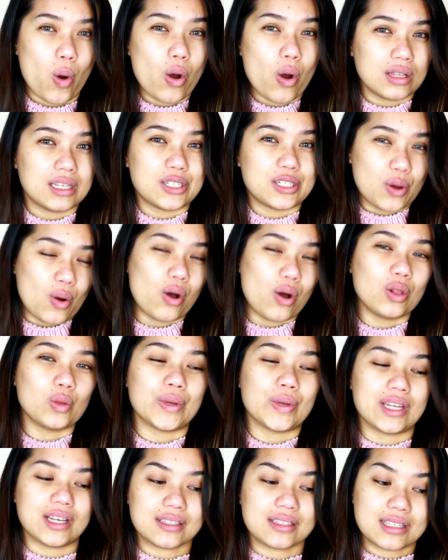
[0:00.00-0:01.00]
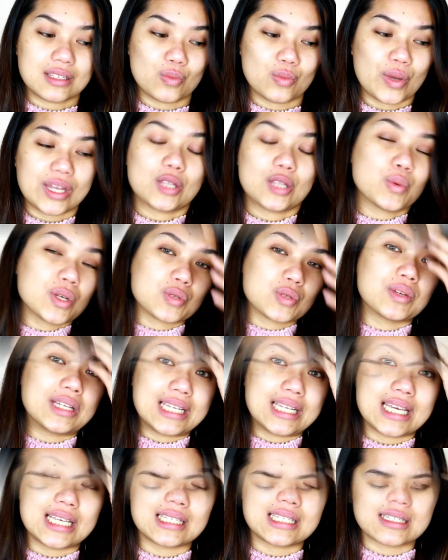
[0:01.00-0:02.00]
all in all when it was
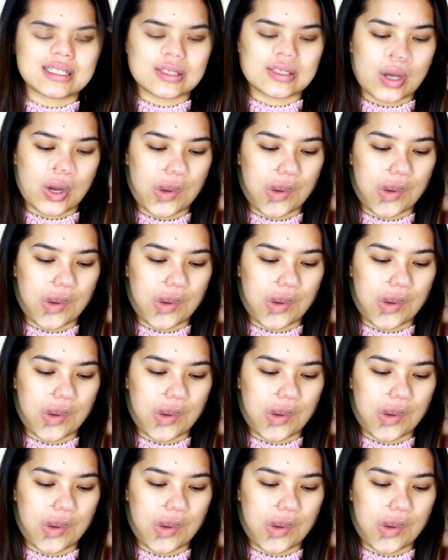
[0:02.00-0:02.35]
released.